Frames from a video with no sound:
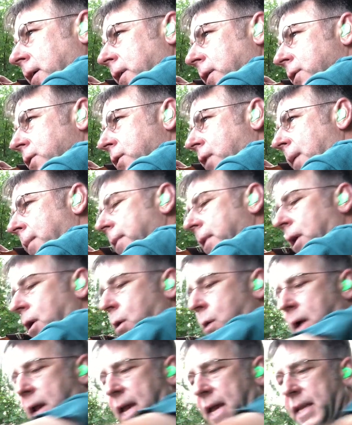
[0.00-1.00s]
So I'm going to
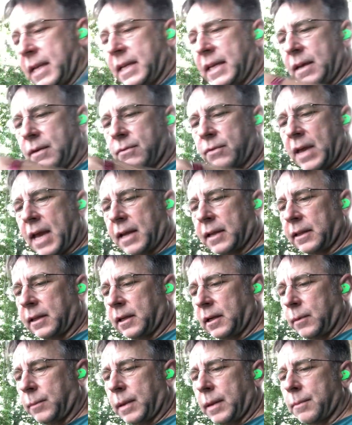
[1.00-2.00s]
go ahead and give that a
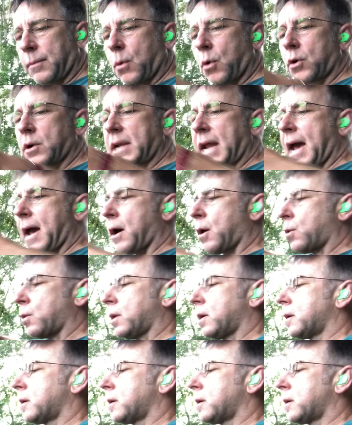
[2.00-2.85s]
little bit more down.